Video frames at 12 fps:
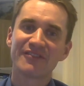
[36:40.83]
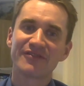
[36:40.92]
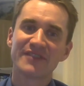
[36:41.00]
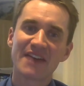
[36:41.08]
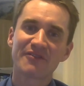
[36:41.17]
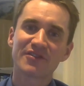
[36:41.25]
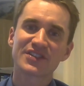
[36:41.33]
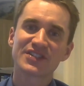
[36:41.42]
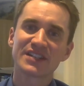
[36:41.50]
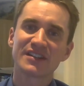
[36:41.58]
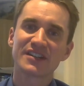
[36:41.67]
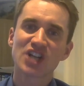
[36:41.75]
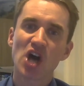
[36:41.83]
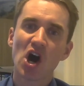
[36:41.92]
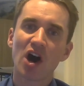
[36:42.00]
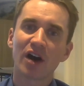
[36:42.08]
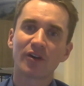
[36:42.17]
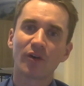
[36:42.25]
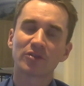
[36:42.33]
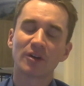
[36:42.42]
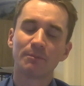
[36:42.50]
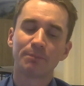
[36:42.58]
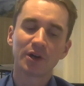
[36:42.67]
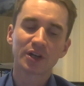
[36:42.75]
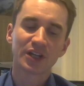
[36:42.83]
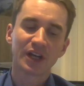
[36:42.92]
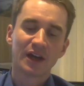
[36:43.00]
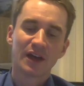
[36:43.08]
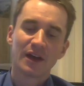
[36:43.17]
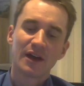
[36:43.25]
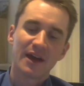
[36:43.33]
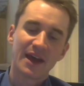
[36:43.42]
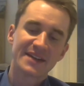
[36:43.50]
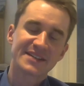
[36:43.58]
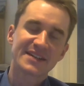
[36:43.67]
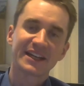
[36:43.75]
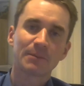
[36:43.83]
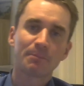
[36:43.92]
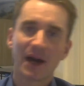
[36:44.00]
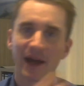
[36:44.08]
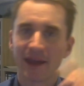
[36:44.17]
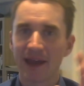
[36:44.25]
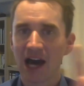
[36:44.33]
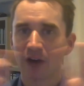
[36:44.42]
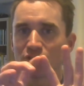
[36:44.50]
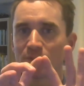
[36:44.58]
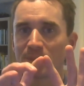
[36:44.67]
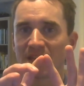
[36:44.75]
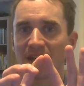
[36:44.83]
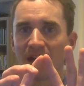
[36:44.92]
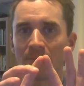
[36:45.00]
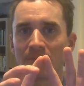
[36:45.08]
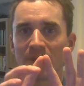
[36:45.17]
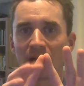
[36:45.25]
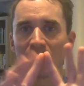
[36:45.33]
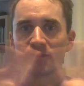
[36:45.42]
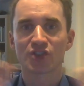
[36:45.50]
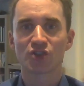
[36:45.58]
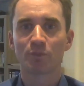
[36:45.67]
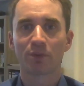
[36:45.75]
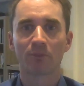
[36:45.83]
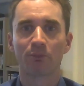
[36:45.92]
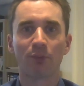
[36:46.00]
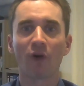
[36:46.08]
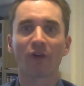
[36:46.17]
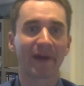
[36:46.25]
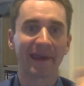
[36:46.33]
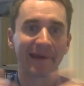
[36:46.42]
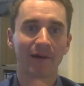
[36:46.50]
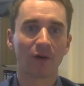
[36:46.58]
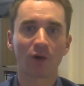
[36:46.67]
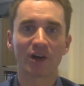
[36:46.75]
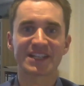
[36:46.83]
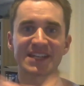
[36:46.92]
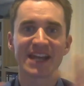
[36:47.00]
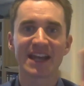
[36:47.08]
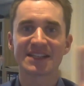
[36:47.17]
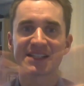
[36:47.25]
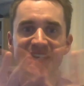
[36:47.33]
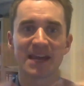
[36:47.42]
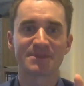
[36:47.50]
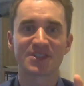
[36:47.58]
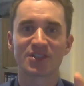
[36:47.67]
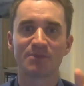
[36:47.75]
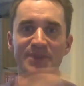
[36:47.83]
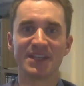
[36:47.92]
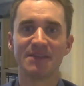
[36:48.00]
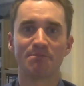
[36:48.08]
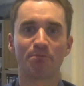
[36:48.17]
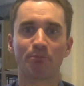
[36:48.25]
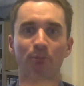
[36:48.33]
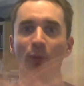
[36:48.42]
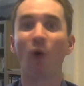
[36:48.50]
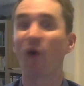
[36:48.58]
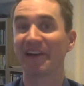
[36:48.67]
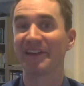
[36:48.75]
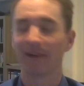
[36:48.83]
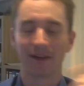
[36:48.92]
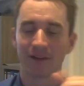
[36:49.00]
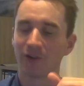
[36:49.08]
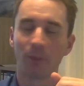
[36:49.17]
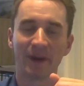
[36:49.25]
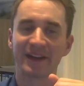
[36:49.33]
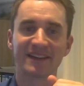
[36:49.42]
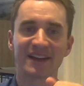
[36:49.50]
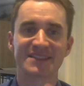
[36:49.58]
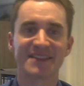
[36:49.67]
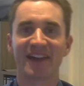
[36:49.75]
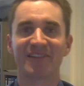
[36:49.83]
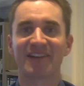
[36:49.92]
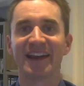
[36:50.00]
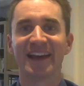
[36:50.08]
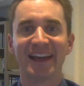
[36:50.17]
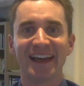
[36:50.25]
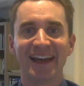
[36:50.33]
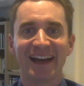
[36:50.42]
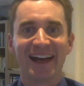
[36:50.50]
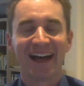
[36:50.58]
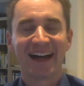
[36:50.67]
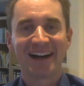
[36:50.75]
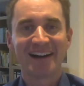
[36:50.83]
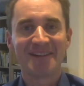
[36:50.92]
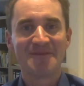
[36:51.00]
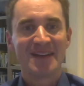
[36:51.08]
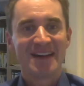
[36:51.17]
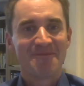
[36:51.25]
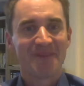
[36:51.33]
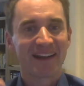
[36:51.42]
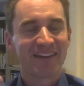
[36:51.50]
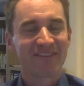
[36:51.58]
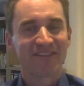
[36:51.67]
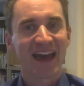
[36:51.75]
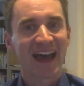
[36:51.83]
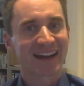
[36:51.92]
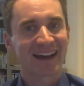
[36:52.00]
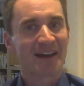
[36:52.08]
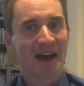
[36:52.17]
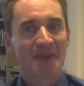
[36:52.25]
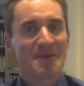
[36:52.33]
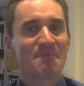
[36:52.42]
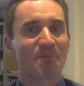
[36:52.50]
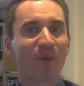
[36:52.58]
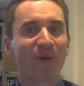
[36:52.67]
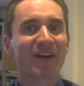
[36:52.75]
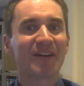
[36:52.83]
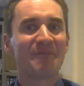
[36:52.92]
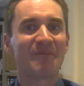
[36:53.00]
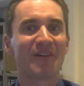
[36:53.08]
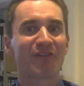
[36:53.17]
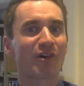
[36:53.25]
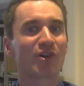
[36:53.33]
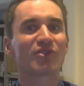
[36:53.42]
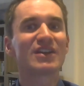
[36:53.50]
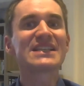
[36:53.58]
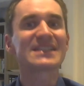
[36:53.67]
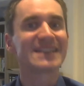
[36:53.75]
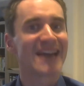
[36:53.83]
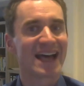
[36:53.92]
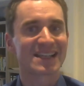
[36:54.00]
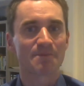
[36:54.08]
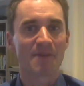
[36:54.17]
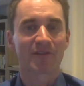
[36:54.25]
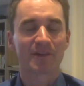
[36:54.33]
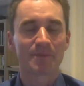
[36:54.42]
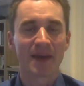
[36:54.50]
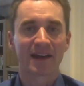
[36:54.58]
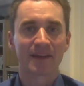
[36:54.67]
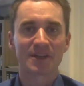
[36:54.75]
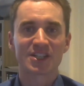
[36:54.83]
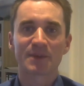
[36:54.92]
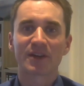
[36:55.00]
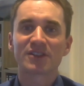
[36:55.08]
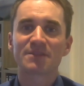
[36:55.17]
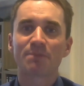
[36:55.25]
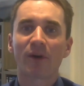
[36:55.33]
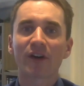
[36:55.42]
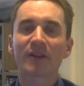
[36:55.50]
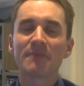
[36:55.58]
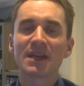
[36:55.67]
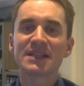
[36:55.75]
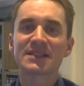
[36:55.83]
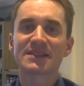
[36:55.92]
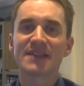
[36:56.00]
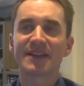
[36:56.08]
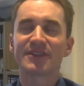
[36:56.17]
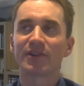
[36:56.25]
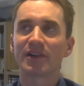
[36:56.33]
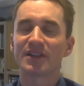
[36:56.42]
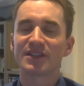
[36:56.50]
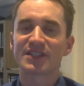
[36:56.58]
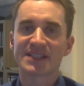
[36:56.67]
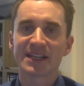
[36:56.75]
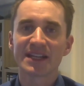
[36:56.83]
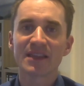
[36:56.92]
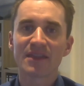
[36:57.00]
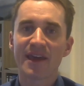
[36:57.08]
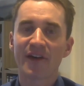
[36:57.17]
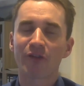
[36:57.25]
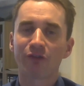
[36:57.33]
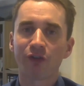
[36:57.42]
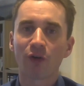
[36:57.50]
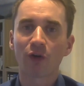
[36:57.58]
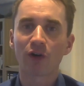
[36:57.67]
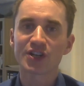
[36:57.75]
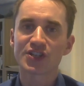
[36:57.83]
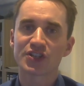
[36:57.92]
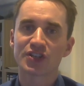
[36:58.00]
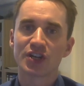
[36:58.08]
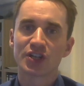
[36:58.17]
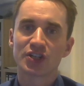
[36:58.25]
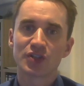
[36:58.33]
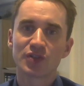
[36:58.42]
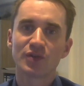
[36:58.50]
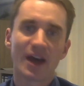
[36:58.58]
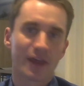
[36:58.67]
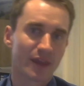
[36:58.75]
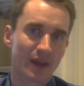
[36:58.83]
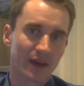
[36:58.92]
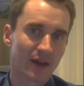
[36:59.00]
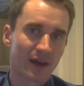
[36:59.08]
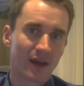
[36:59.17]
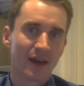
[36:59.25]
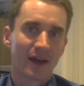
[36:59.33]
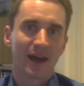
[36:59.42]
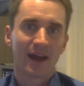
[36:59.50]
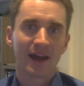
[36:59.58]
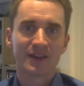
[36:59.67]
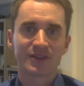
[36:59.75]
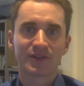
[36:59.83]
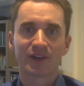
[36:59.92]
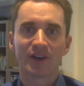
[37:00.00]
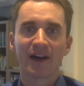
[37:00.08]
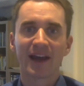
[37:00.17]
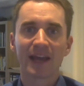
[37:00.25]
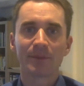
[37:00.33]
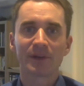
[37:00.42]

never seen a talk or a book entitled by How to Become Super Boring or 10 Steps to Be Bored. Nobody does that, right? But in fact, I mean, boredom for a reason has a very bad image, because boredom means that you're sitting there forced to do nothing. And you're not able